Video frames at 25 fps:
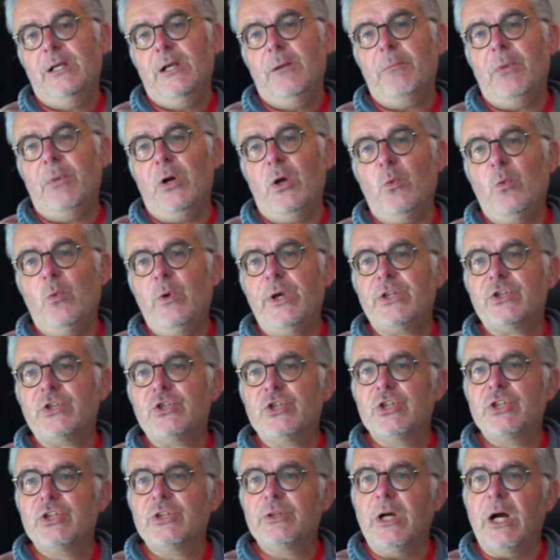By
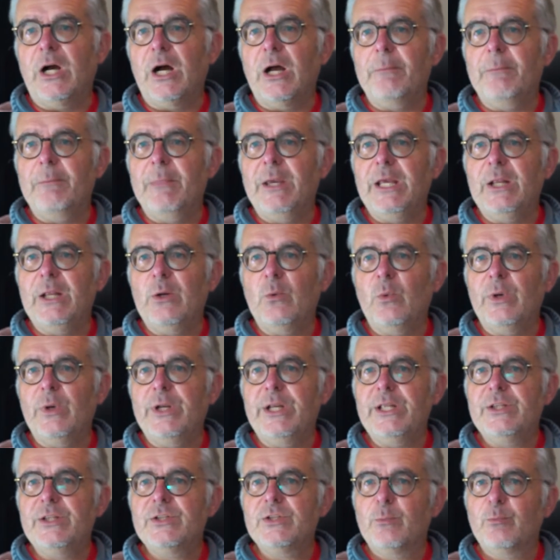which I mean we
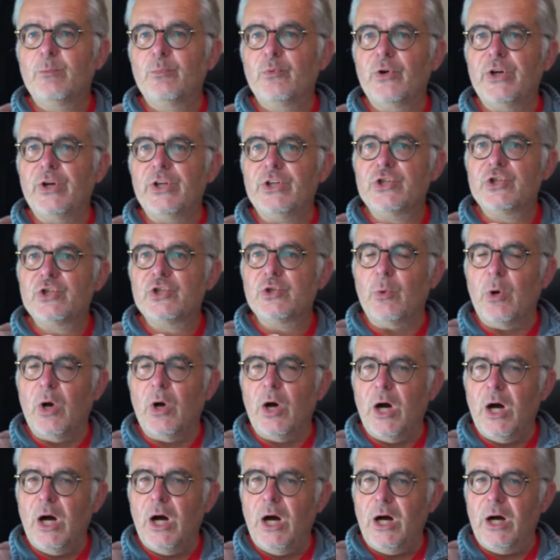need to preach to
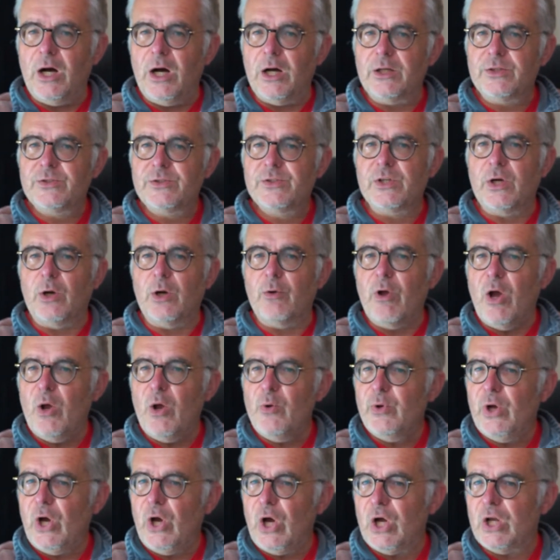our hearts, our
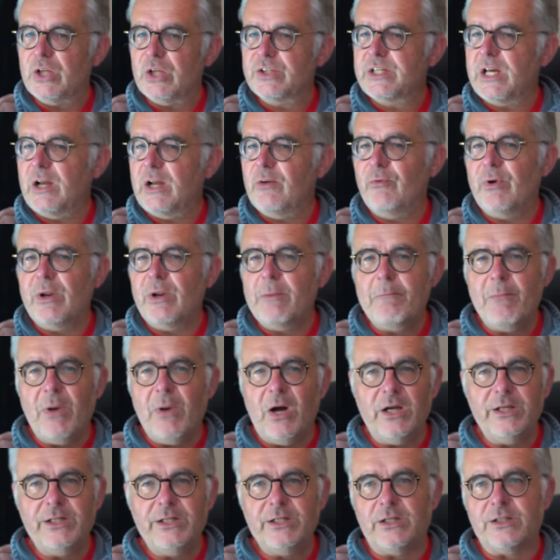own hearts, and
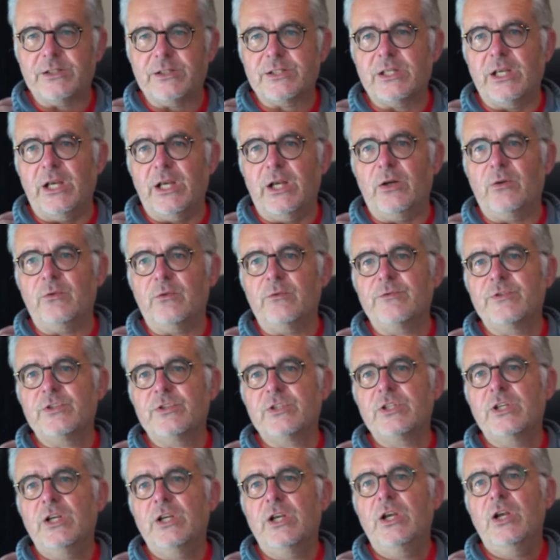remind
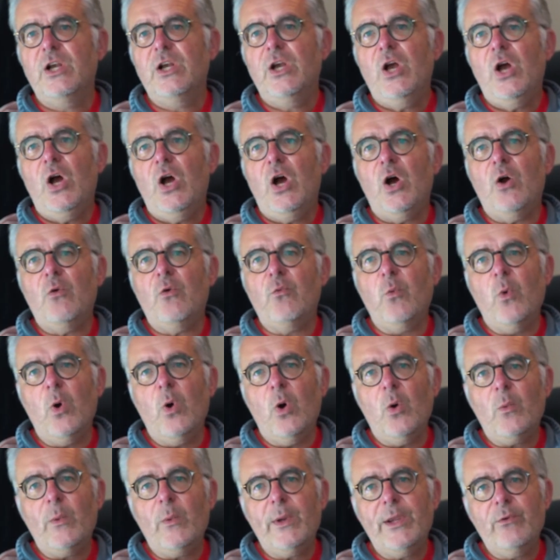ourselves of
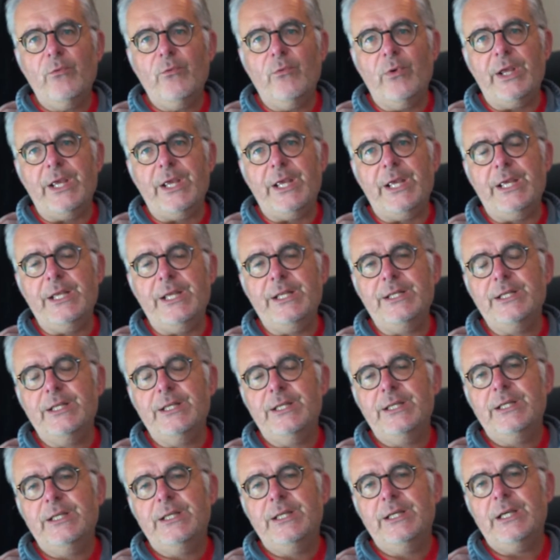what we read
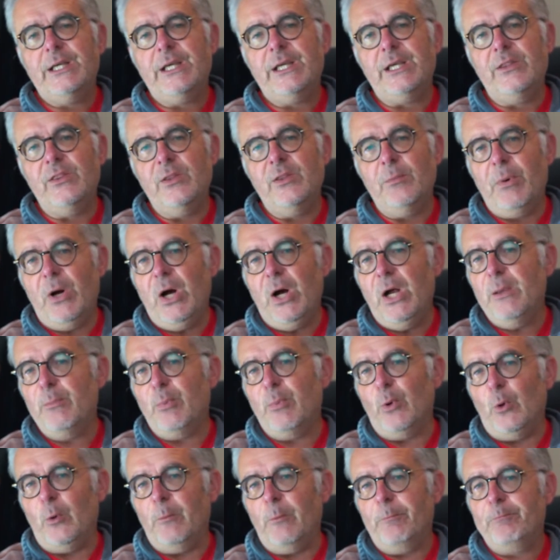in the
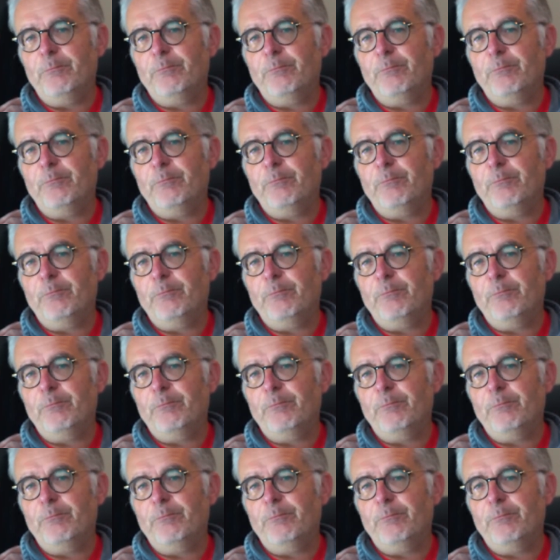Bible.